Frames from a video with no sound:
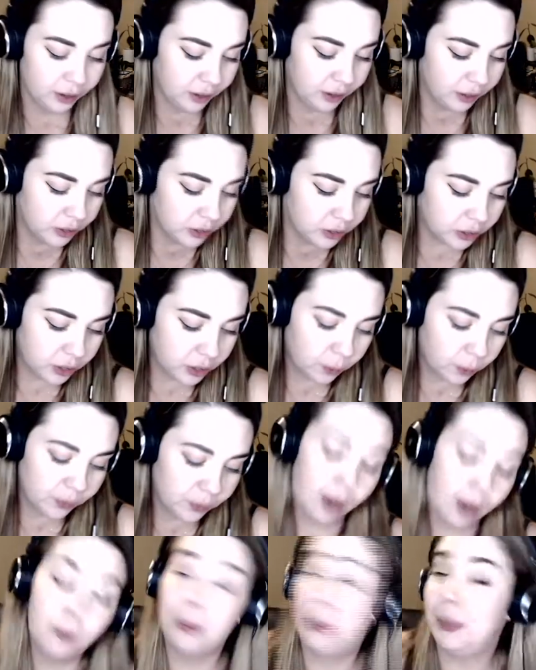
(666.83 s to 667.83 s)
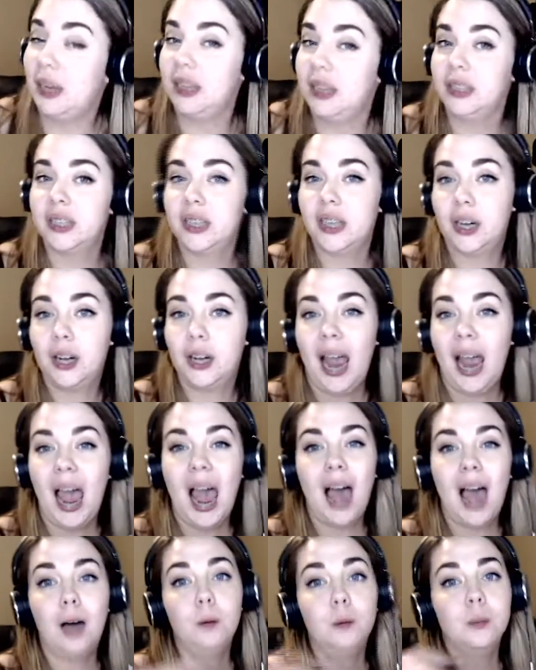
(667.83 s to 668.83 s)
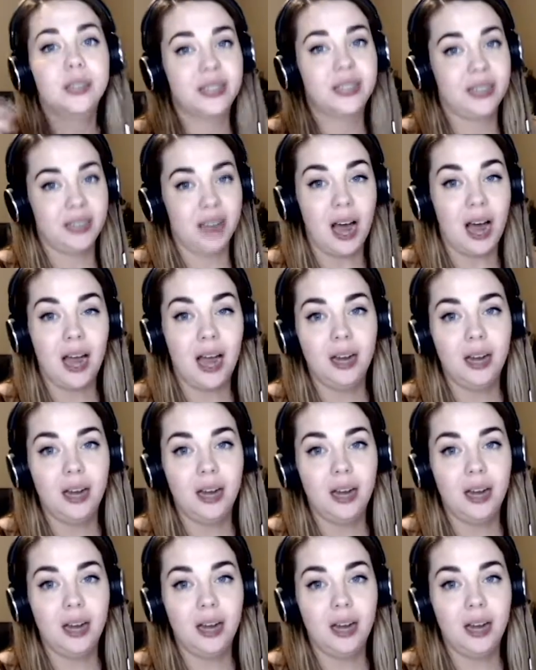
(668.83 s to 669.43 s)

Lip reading: So that would be considered outside